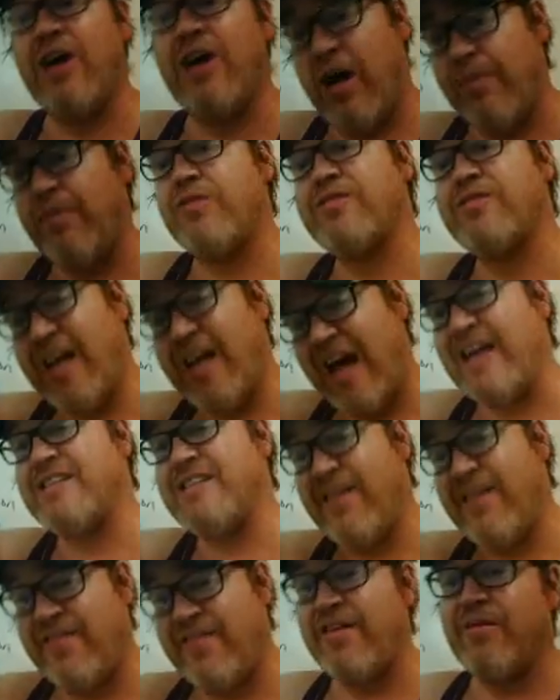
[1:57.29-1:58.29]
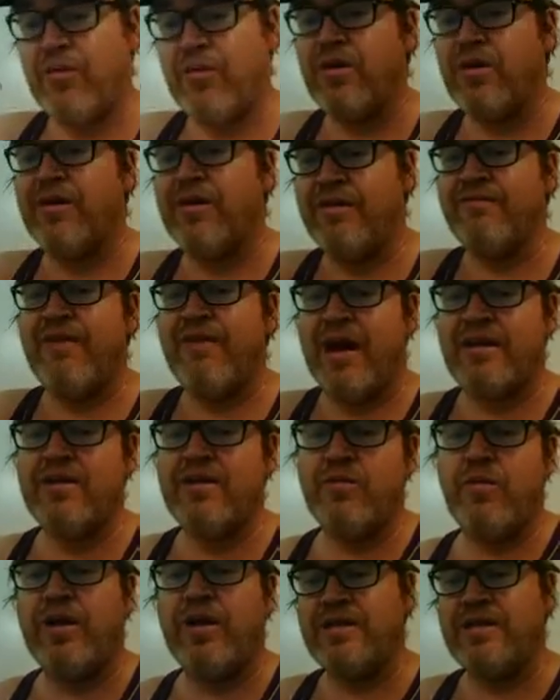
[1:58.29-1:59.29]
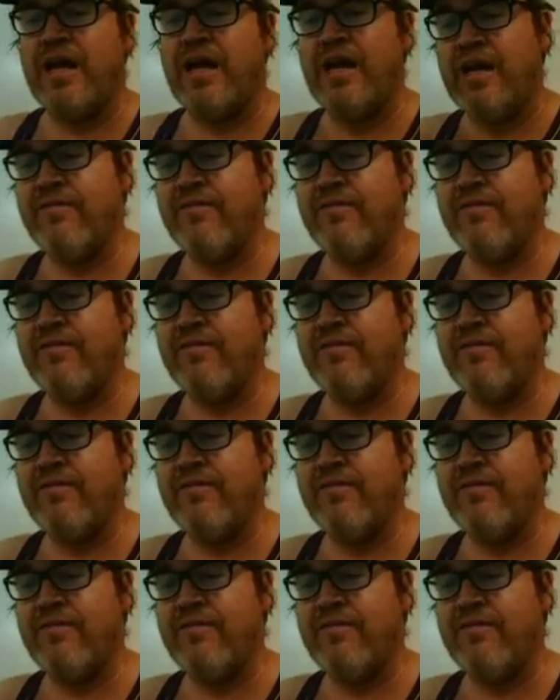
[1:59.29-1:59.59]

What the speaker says: almost as if it were in fact in one day,